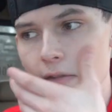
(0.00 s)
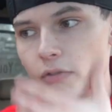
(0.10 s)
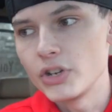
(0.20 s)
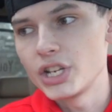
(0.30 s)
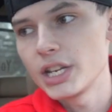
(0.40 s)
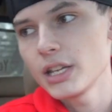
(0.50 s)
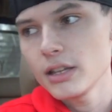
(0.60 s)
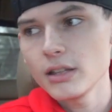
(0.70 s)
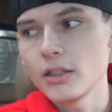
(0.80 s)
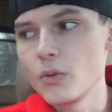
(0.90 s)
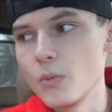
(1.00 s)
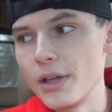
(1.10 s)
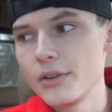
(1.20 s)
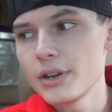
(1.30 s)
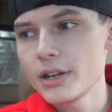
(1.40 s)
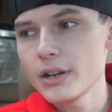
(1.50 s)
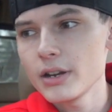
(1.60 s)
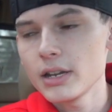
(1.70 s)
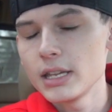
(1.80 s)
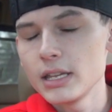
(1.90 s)
Virginia, the weather
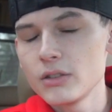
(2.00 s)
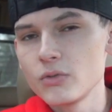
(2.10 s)
here is